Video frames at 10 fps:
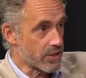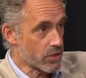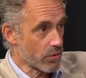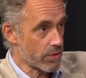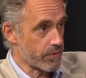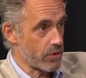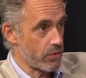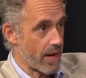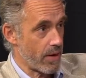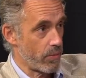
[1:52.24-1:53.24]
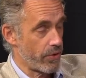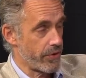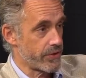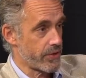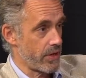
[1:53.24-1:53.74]
I sort of do that with
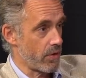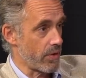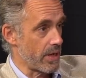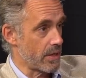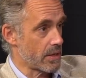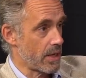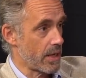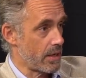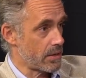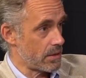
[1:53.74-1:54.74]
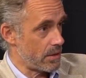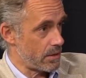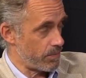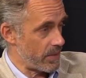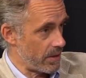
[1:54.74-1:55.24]
this theory. It's like it's
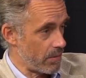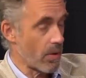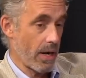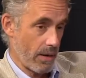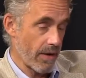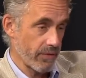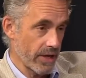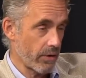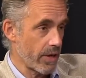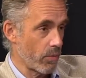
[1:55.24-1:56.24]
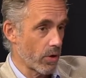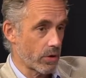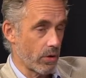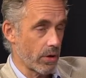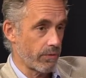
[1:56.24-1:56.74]
it's been Interesting. I, I've literally
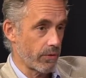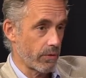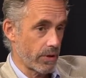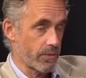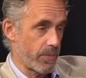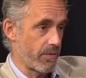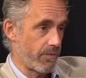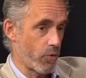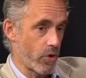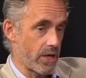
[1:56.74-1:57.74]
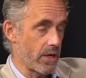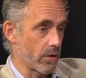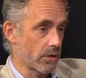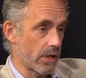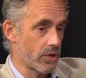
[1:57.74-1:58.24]
worked on it for it's been 40
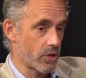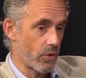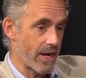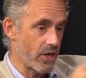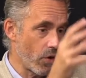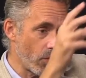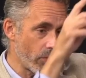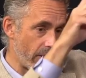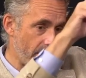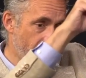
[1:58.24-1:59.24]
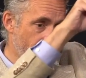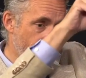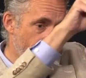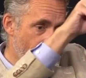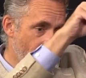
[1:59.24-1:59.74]
years. And so I know the
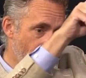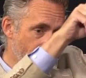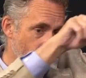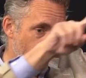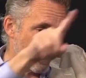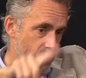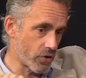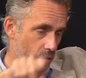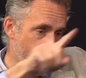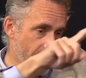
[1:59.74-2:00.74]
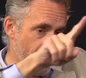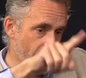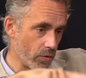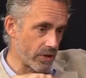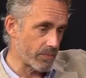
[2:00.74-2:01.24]
I know the story and I
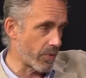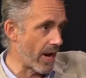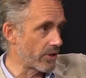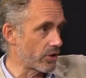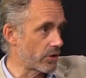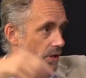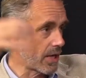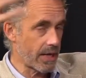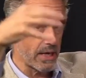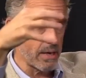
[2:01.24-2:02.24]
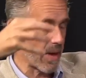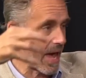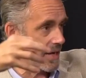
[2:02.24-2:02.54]
know its branches and I keep